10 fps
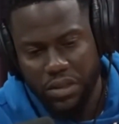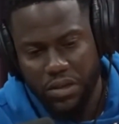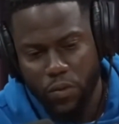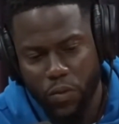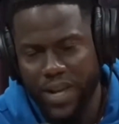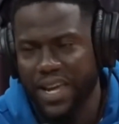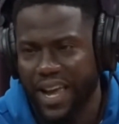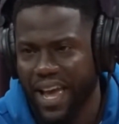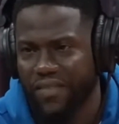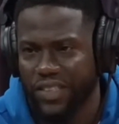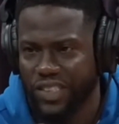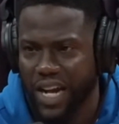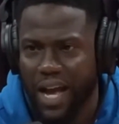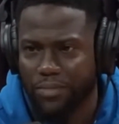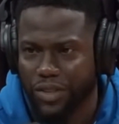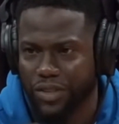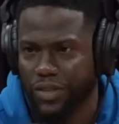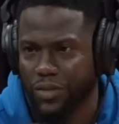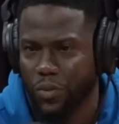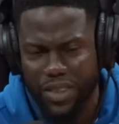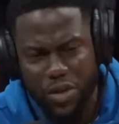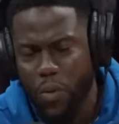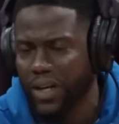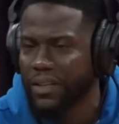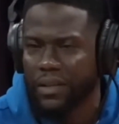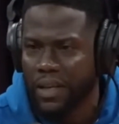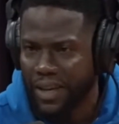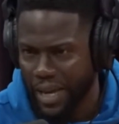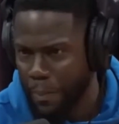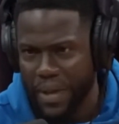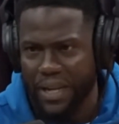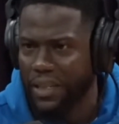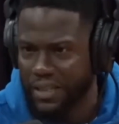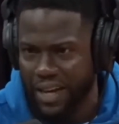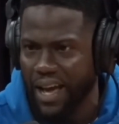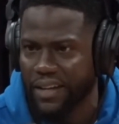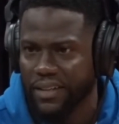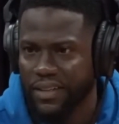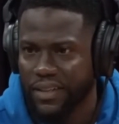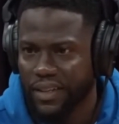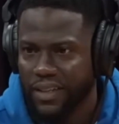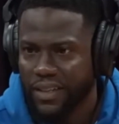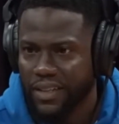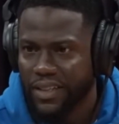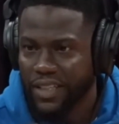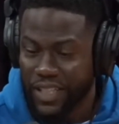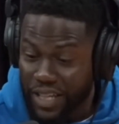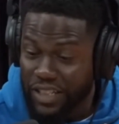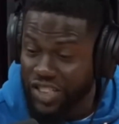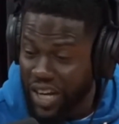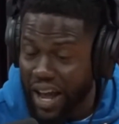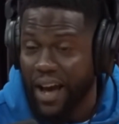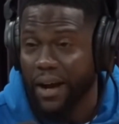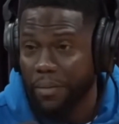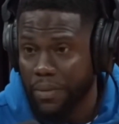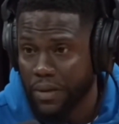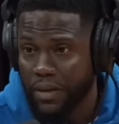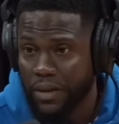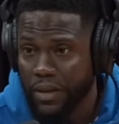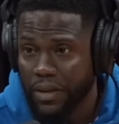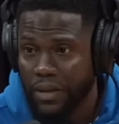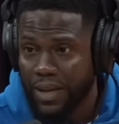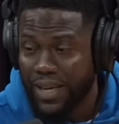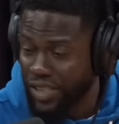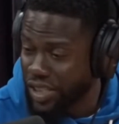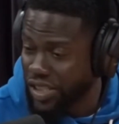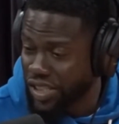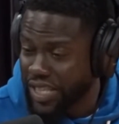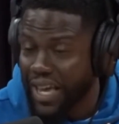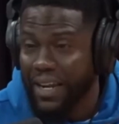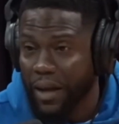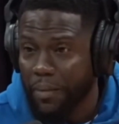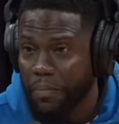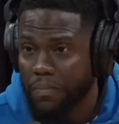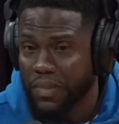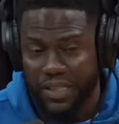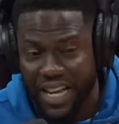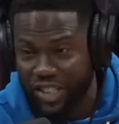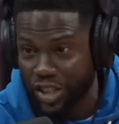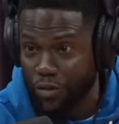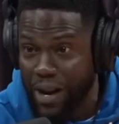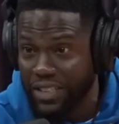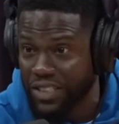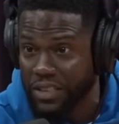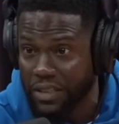we have a job to do. Whether you want to admit it or not, your job is to set up the next generation.